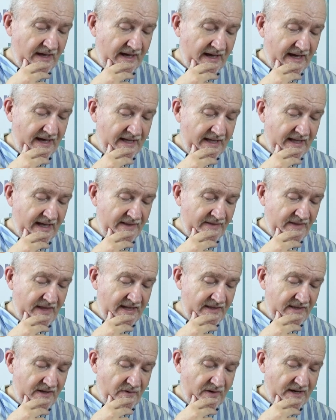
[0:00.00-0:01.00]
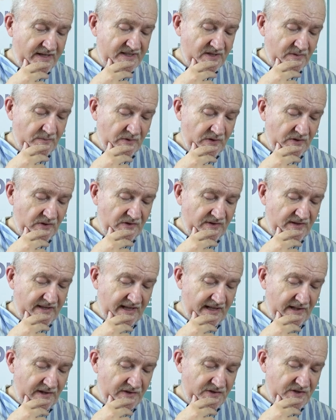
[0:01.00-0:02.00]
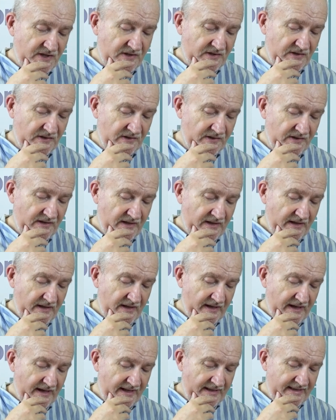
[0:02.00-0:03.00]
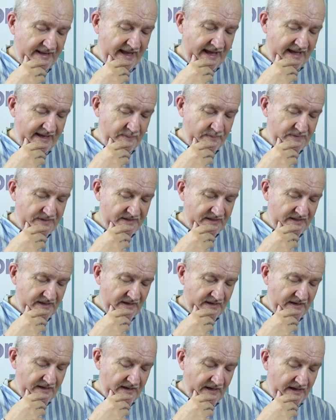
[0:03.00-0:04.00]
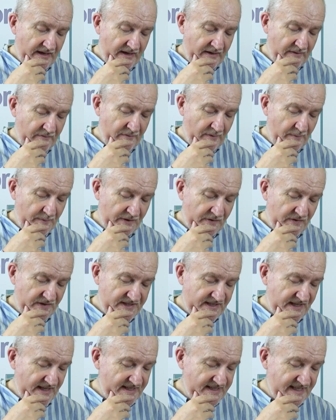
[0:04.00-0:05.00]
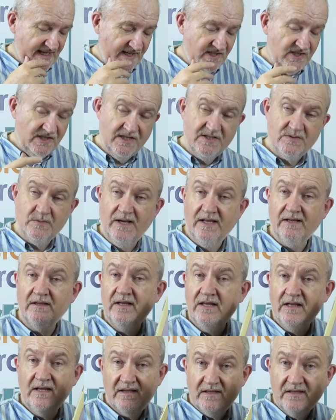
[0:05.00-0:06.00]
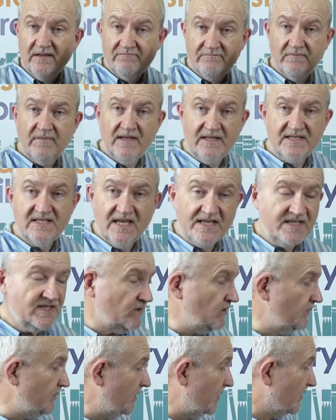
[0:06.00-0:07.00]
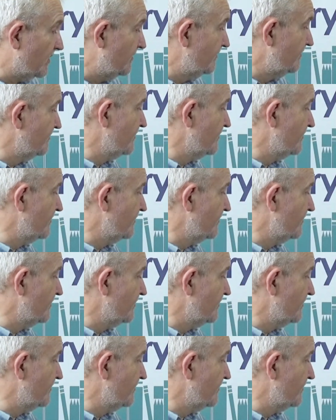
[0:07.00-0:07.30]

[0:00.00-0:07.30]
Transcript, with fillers: and then there are some good theological uh, names uh, from the Christian section as well. It's, it's a good book.